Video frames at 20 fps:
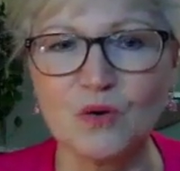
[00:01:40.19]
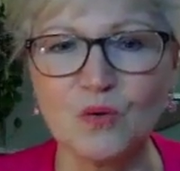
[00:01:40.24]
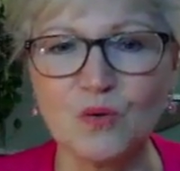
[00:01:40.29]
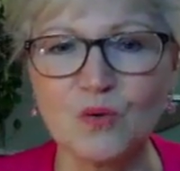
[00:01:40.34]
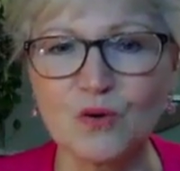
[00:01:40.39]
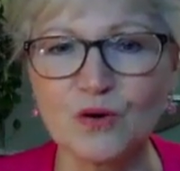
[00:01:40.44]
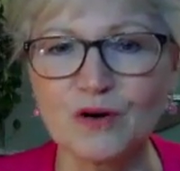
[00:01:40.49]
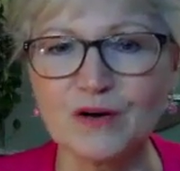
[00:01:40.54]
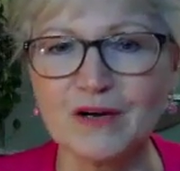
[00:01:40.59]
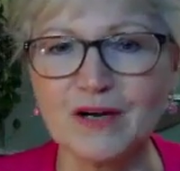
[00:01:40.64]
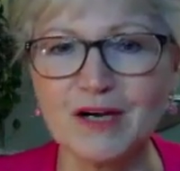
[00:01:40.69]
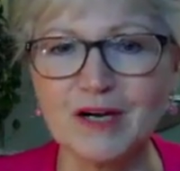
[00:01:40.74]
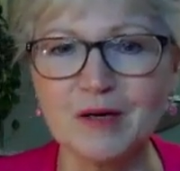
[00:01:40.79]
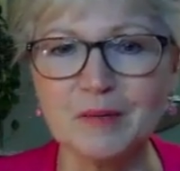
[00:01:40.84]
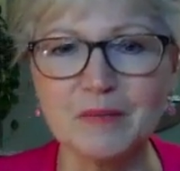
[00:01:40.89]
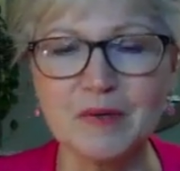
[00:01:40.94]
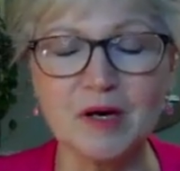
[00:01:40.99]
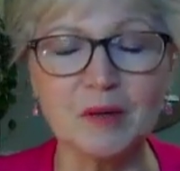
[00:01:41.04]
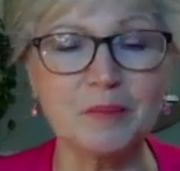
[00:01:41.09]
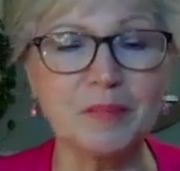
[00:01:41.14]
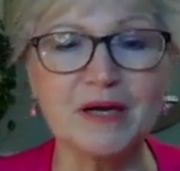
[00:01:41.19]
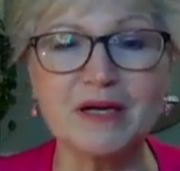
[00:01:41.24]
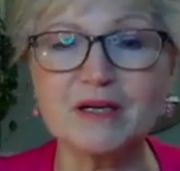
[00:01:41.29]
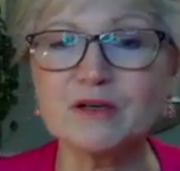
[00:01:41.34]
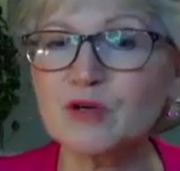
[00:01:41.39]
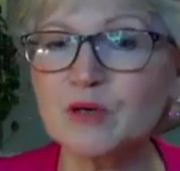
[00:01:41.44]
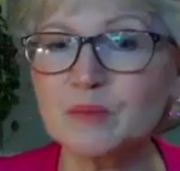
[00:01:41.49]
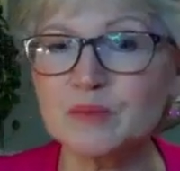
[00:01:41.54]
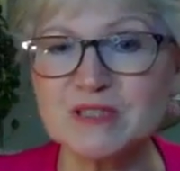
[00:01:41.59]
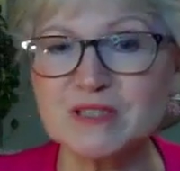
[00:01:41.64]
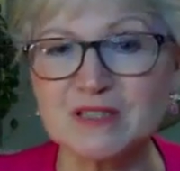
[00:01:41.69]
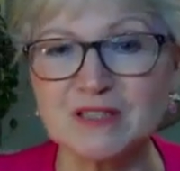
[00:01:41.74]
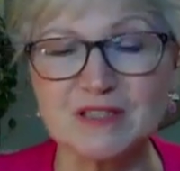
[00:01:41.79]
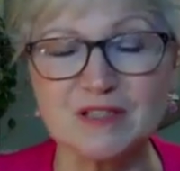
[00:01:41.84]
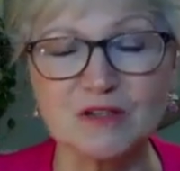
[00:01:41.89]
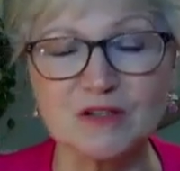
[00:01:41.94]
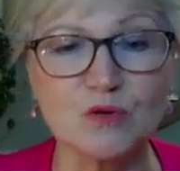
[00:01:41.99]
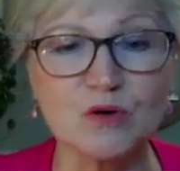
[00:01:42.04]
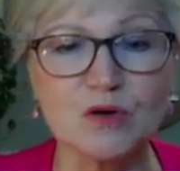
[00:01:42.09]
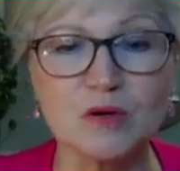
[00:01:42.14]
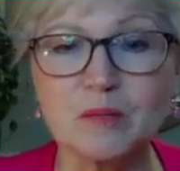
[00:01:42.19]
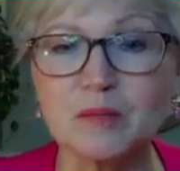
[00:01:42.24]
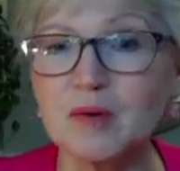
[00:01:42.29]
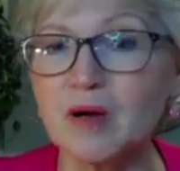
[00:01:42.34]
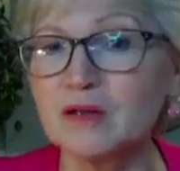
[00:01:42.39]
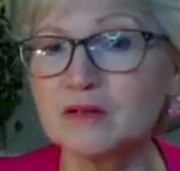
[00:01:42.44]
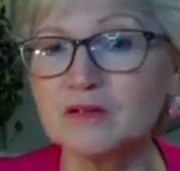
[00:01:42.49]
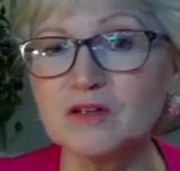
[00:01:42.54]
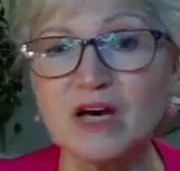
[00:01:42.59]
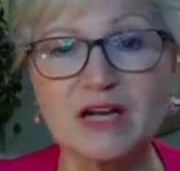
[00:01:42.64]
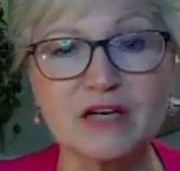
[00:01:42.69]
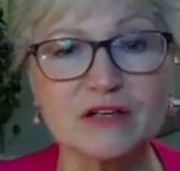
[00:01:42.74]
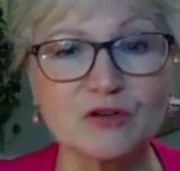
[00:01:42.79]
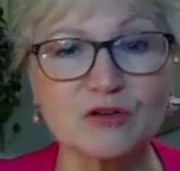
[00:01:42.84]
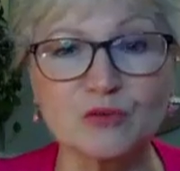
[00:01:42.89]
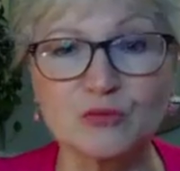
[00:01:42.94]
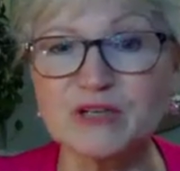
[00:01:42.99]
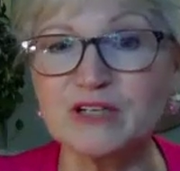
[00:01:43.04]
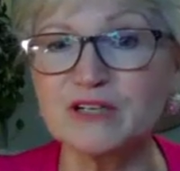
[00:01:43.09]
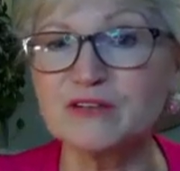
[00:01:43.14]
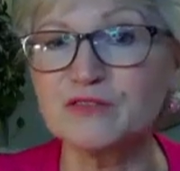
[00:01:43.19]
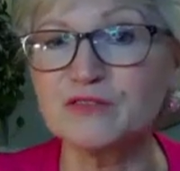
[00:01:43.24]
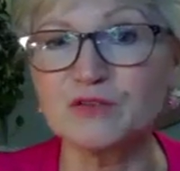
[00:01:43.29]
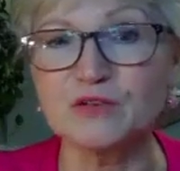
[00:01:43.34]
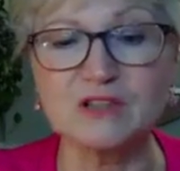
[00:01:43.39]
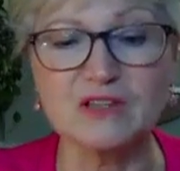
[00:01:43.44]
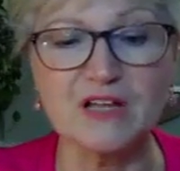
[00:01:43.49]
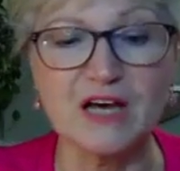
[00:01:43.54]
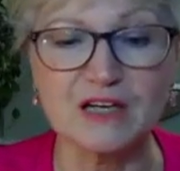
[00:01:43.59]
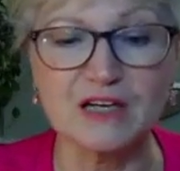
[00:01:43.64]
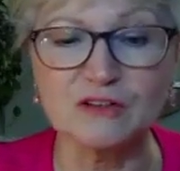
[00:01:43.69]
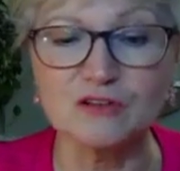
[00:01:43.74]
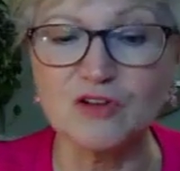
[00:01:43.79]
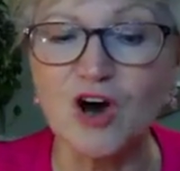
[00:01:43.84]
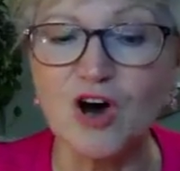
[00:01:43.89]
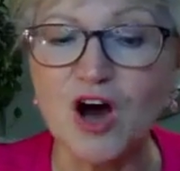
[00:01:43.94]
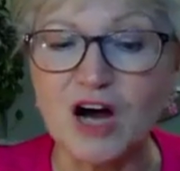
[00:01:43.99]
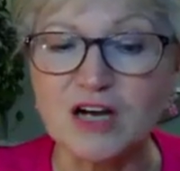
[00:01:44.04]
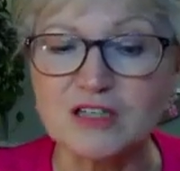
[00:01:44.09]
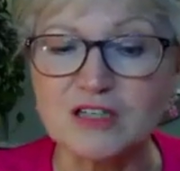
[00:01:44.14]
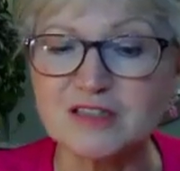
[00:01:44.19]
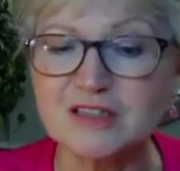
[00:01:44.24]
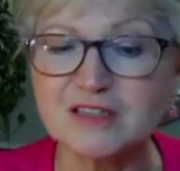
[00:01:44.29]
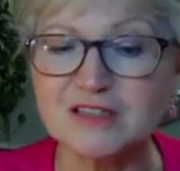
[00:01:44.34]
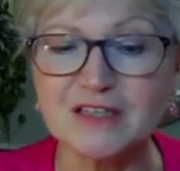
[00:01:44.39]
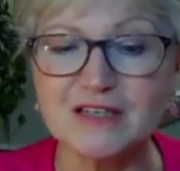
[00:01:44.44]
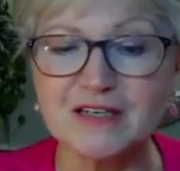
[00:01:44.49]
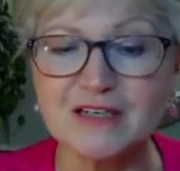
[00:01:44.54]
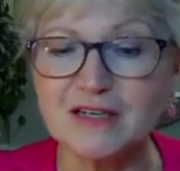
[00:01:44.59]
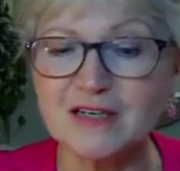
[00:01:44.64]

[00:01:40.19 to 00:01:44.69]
or a bankruptcy or a lot of grief or a lot of loss.